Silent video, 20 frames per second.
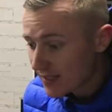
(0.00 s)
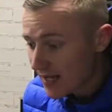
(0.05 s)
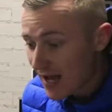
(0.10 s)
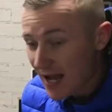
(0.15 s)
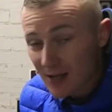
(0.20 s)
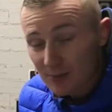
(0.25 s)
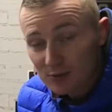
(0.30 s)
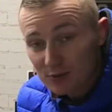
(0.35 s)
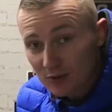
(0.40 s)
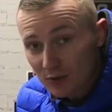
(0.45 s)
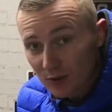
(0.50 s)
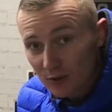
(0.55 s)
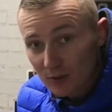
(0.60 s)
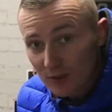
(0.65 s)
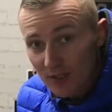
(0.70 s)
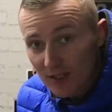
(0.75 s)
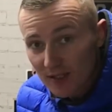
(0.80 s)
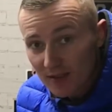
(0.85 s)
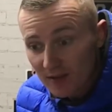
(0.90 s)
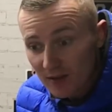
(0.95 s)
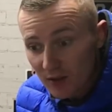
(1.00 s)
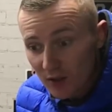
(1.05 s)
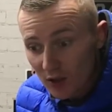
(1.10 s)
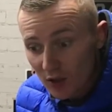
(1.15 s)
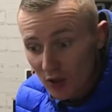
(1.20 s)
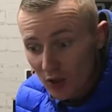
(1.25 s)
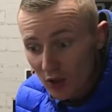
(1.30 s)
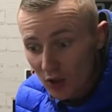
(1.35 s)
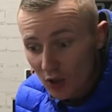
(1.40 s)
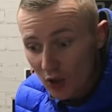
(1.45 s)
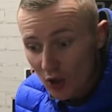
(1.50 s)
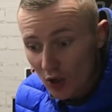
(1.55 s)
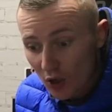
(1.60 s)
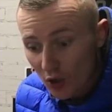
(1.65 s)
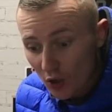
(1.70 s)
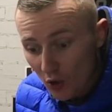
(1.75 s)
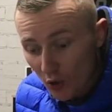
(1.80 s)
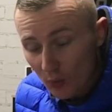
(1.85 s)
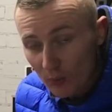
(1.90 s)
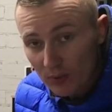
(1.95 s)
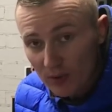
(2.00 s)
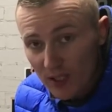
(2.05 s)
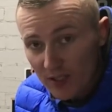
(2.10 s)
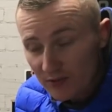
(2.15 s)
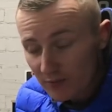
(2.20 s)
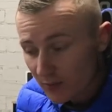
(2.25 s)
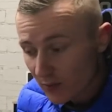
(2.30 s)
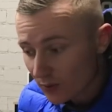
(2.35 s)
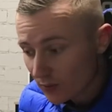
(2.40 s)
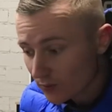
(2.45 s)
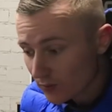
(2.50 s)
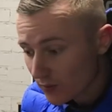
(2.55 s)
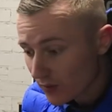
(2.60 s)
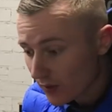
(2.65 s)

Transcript: absolutely unbelievable.